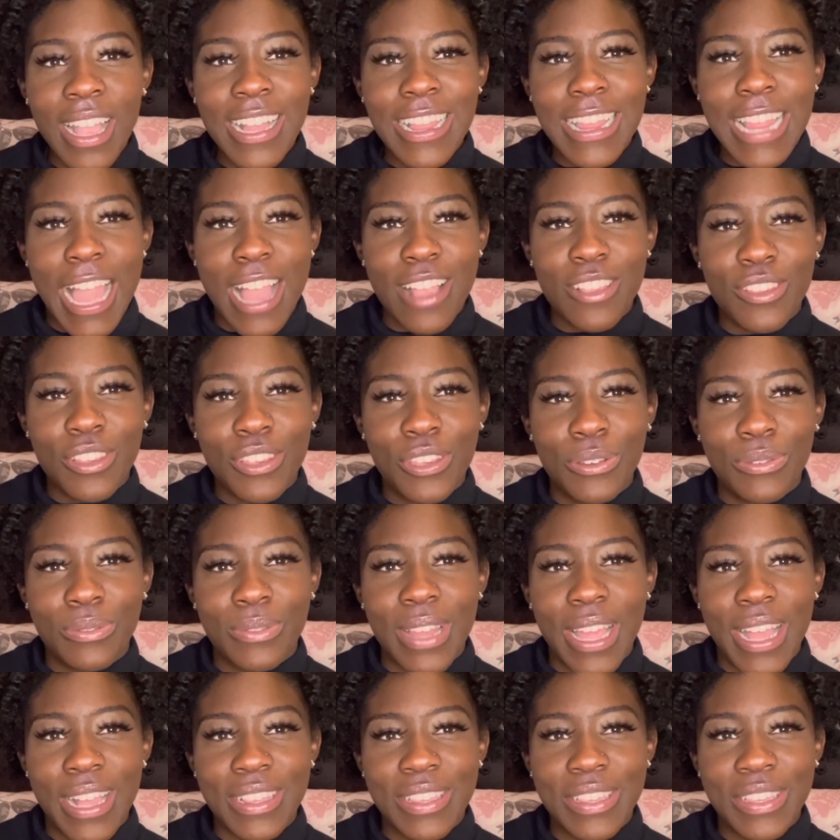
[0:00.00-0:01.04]

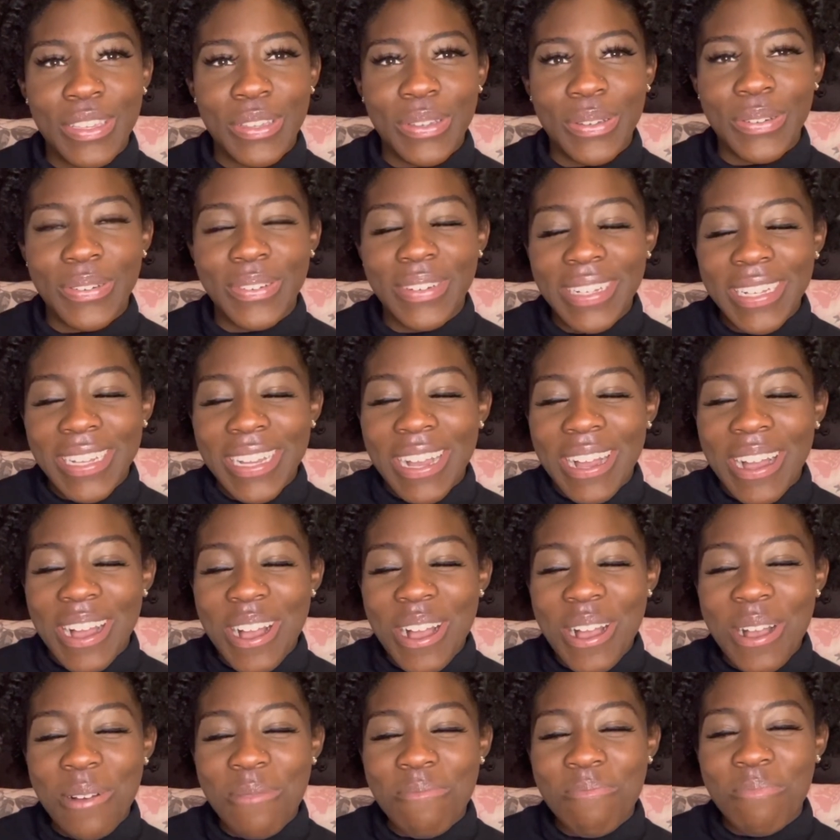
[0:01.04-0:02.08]

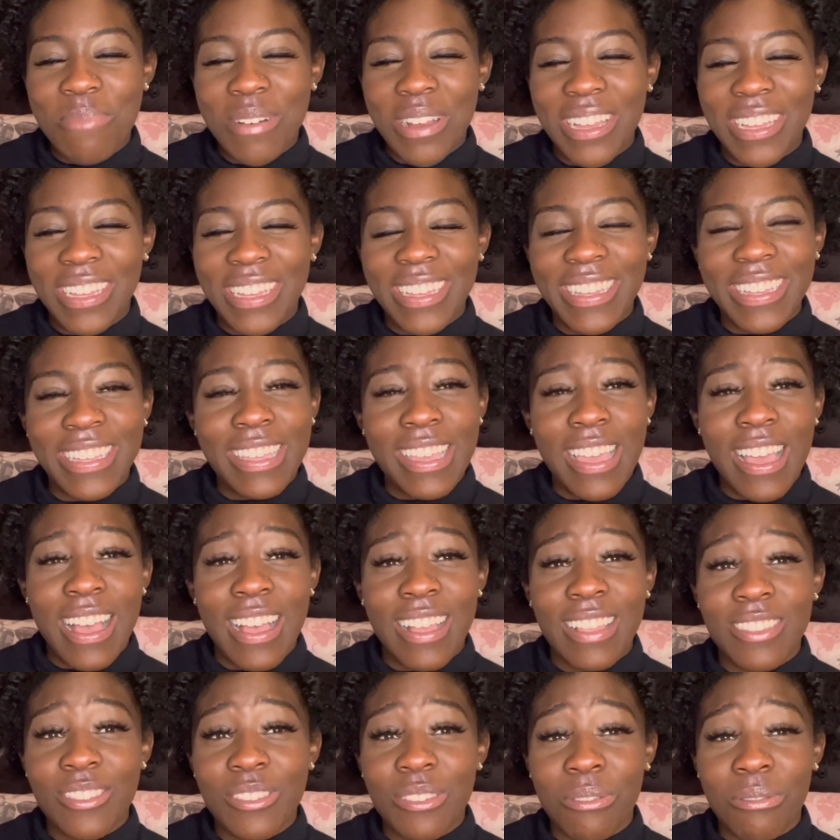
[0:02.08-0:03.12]
But
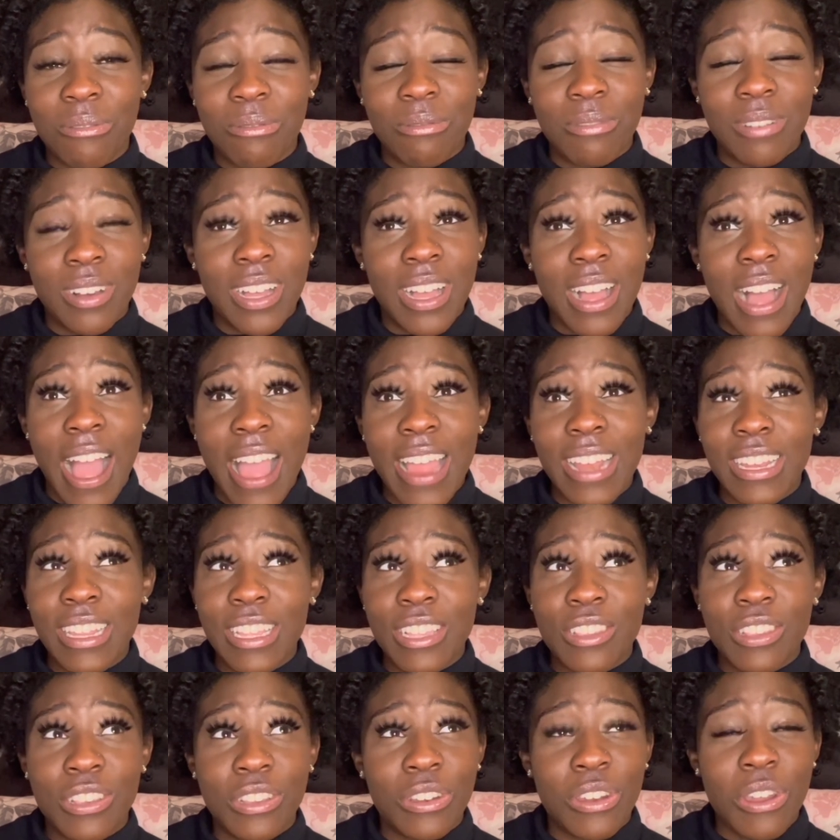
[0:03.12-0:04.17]
yeah, so I need
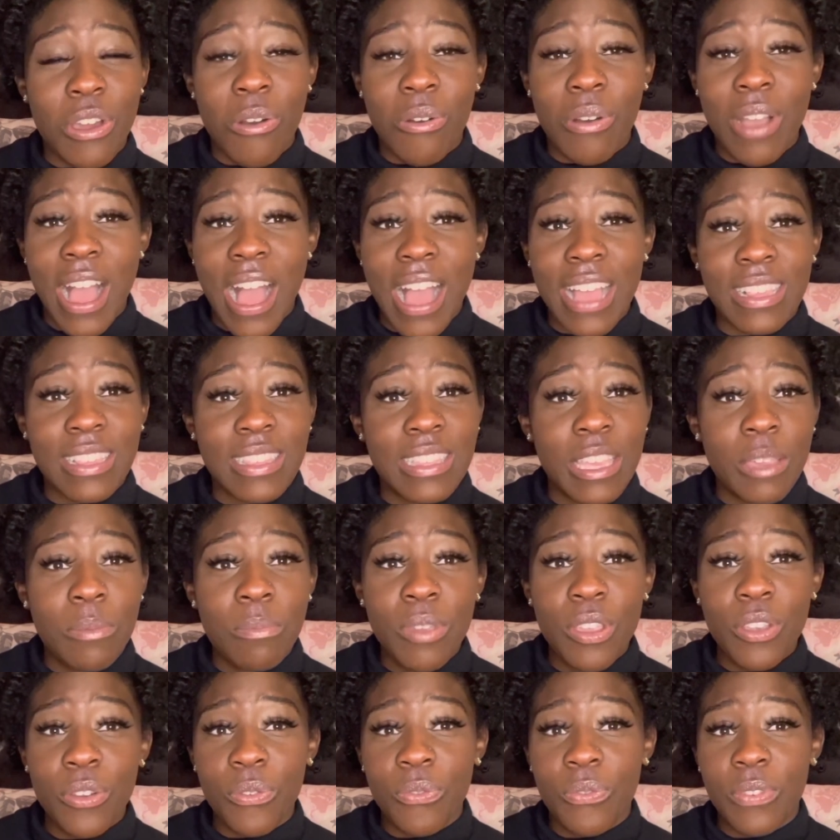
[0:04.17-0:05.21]
to know, guys. Give
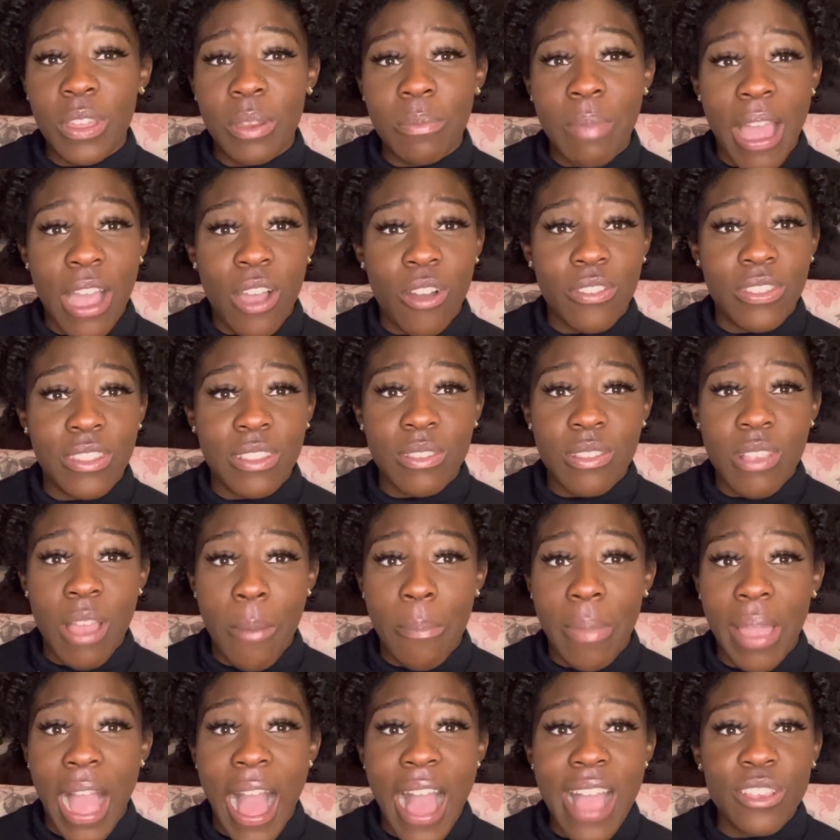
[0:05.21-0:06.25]
me your feedback on this
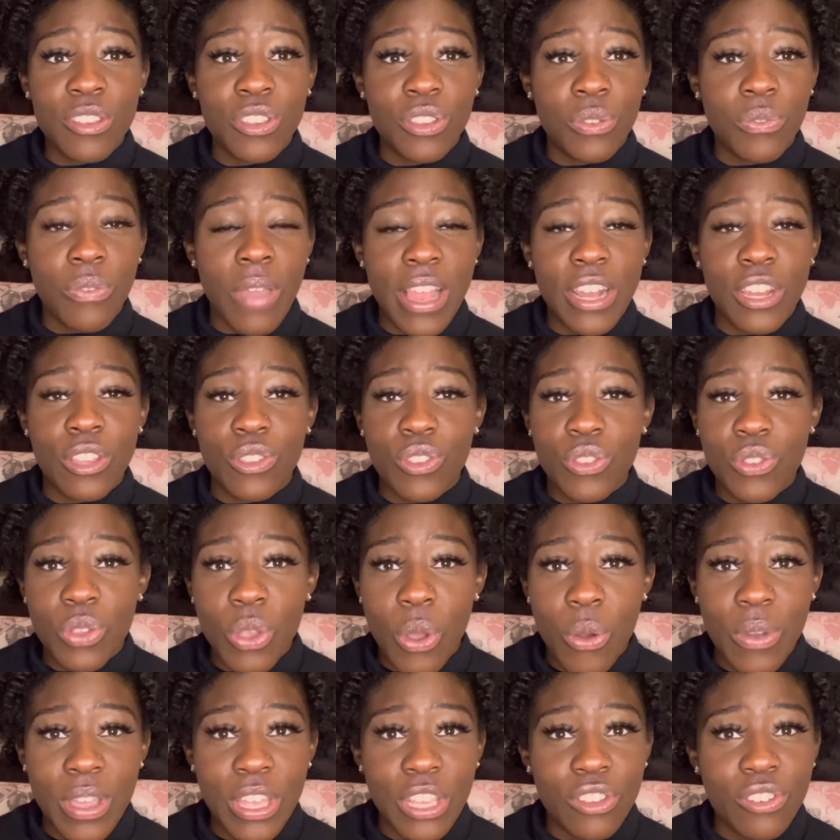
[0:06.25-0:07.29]
topic. I just find it
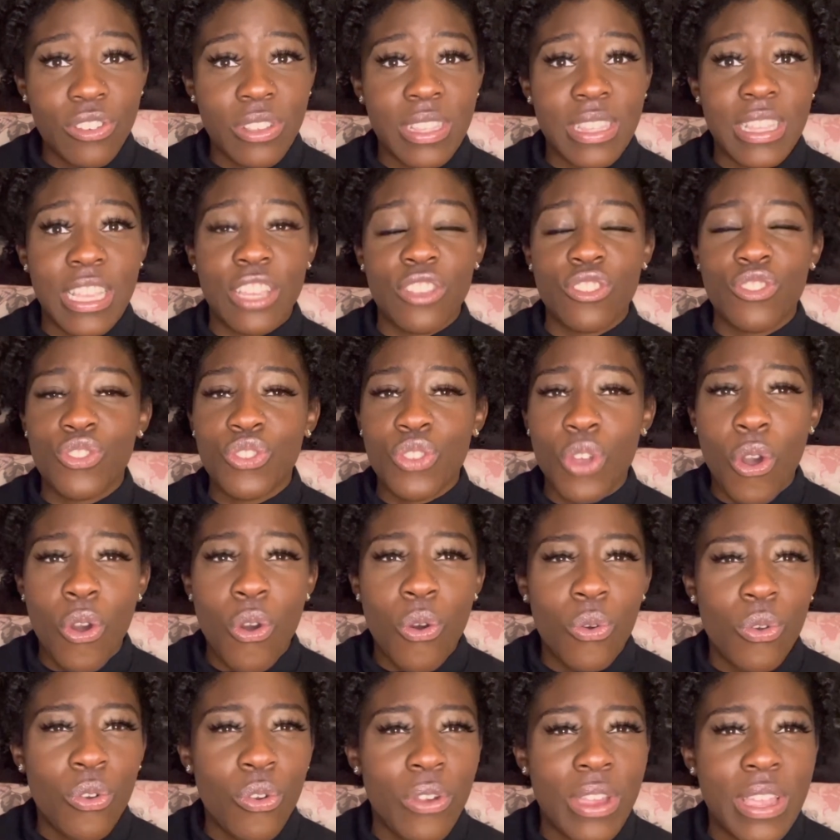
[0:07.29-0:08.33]
so interesting,
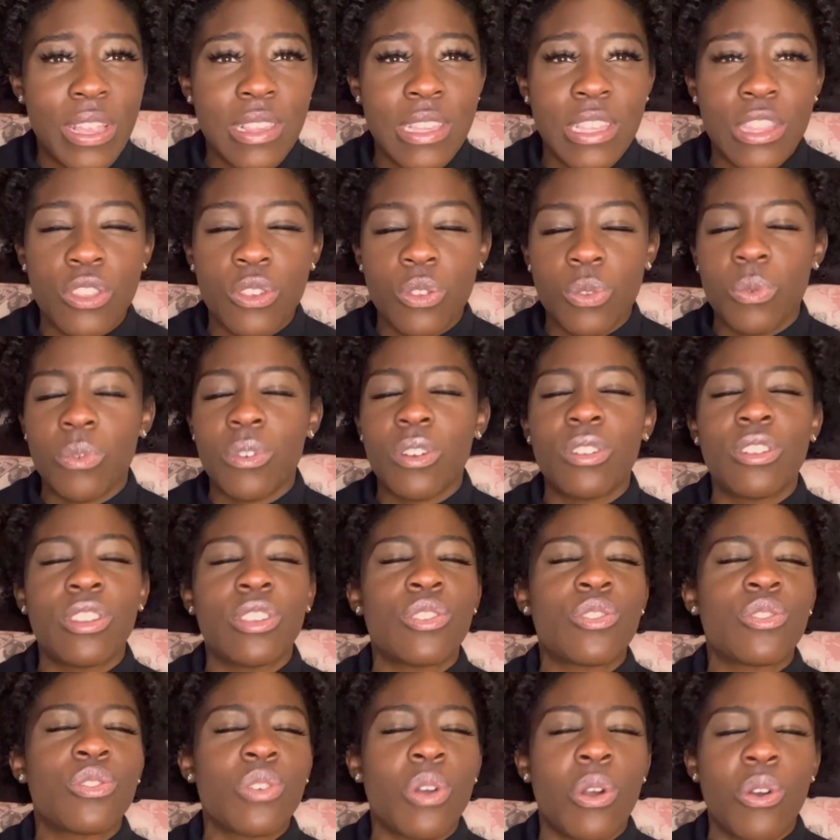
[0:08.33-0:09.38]
so crazy. This world
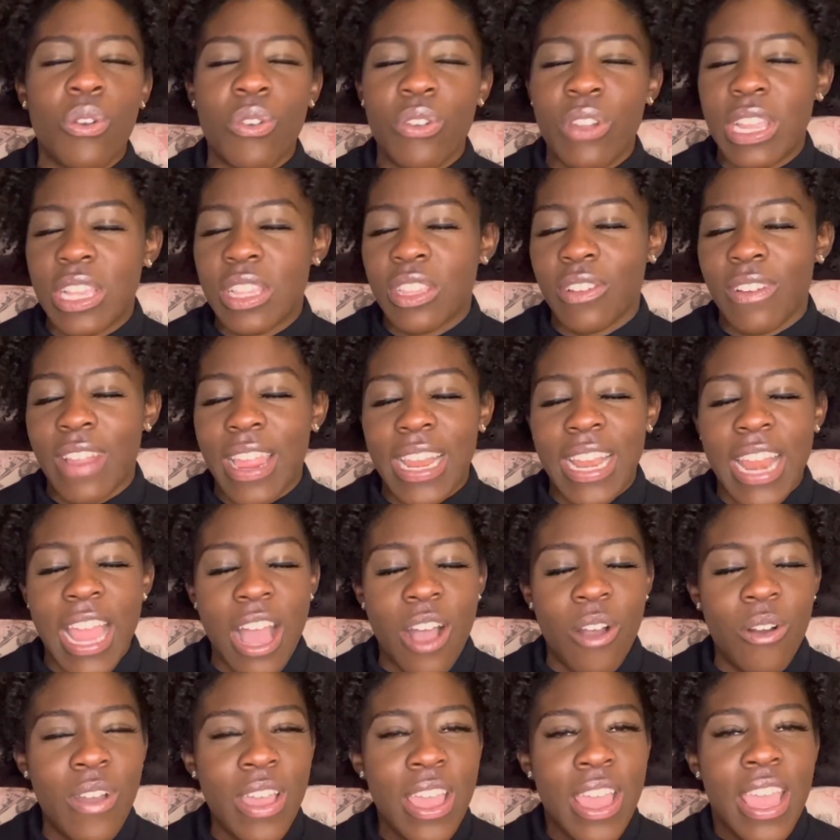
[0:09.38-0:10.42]
is so crazy right
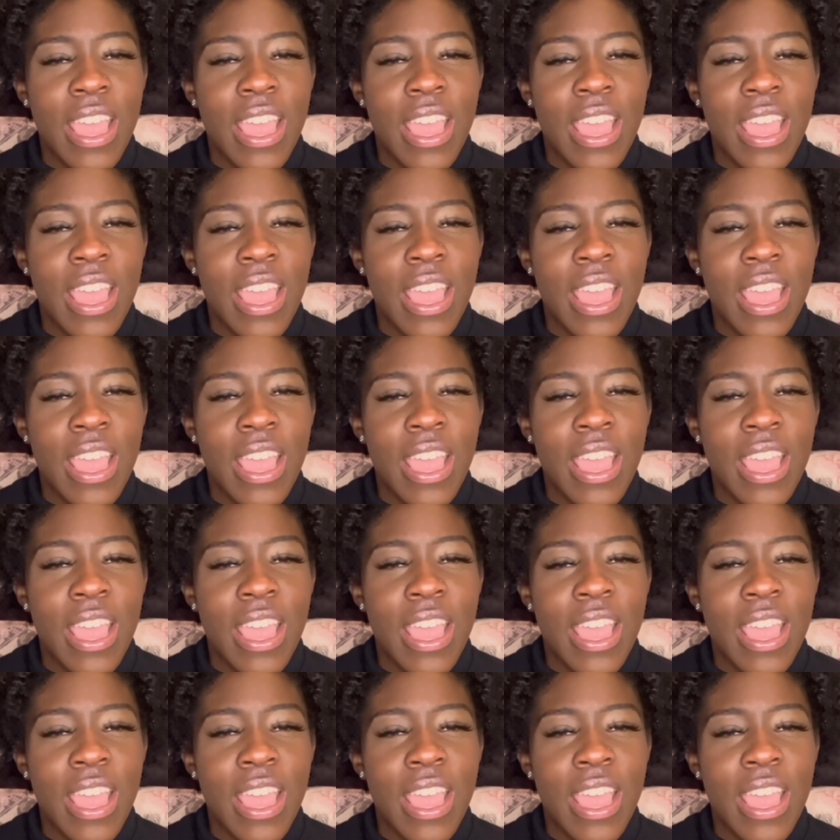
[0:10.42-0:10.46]
now.